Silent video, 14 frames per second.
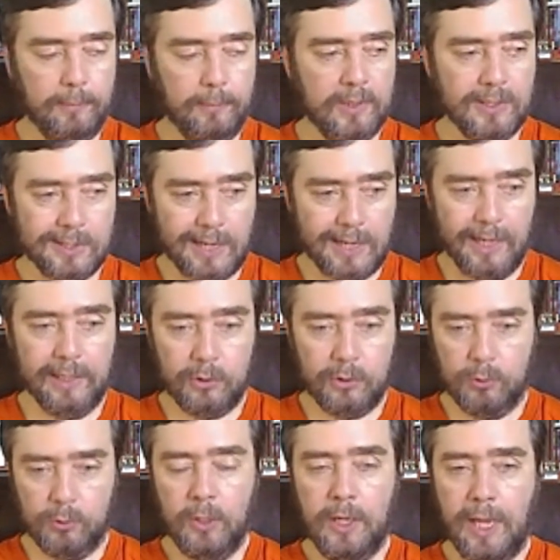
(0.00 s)
designed
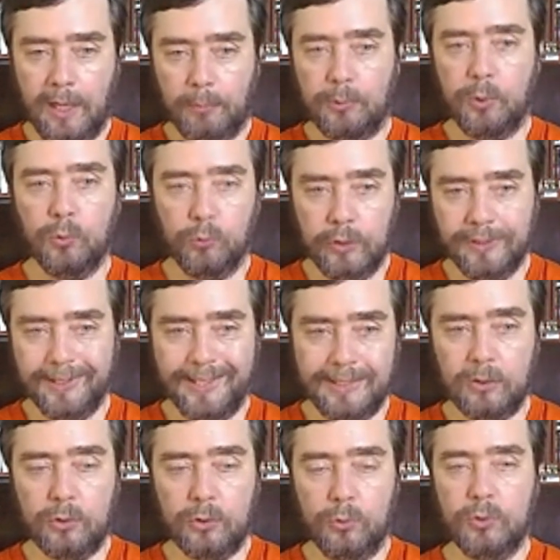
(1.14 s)
to help you
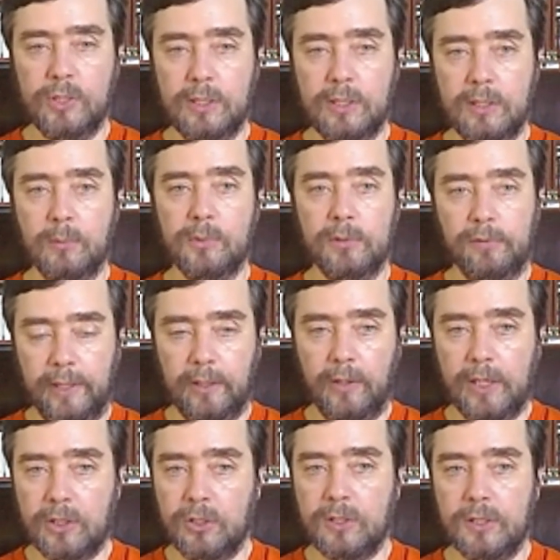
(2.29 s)
relate to systems of higher
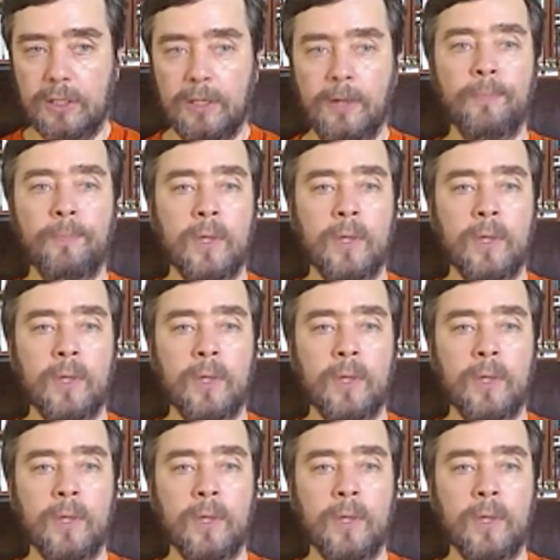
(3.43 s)
agency,